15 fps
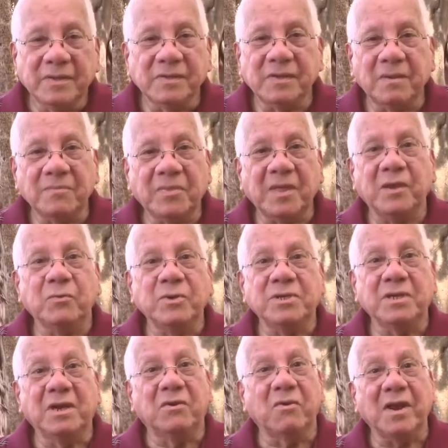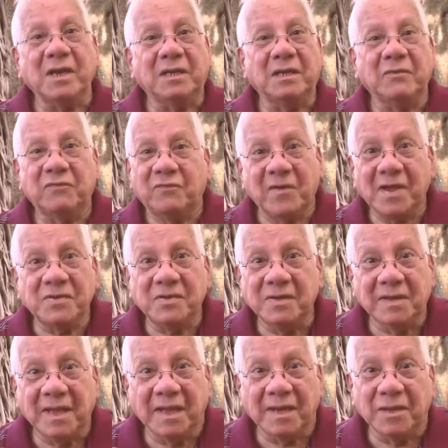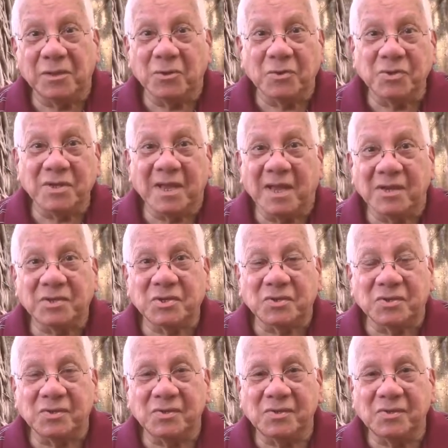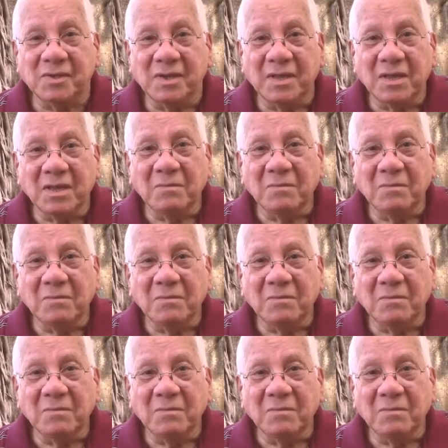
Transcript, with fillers: Something which greatly fascinated those youngsters,